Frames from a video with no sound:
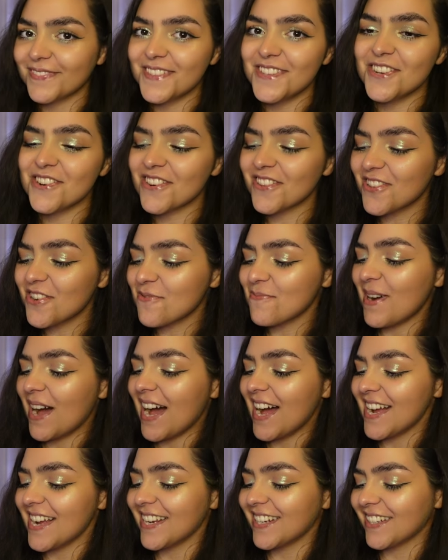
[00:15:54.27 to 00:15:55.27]
You're a little
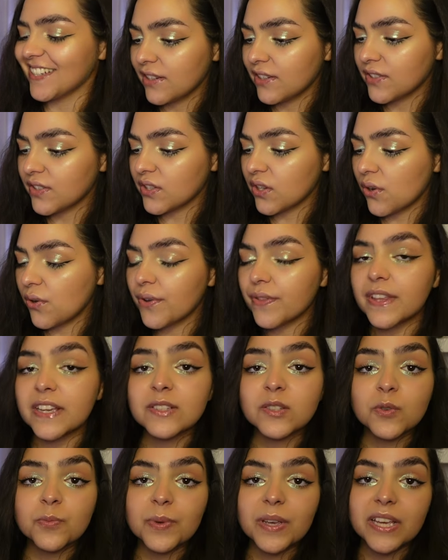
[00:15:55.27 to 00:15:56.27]
behind. So
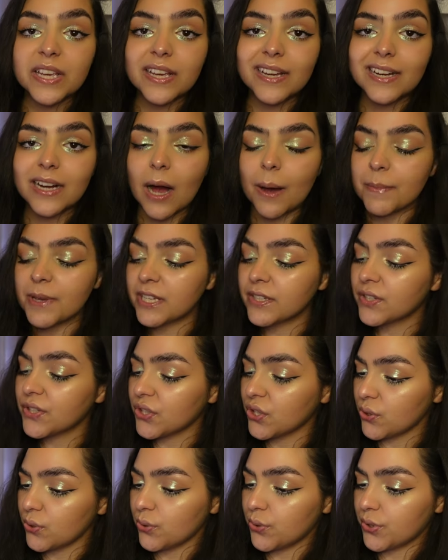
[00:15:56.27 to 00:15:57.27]
these will be coming
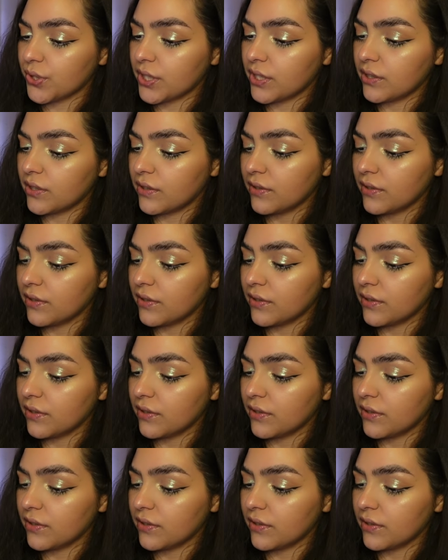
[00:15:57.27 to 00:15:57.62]
soon.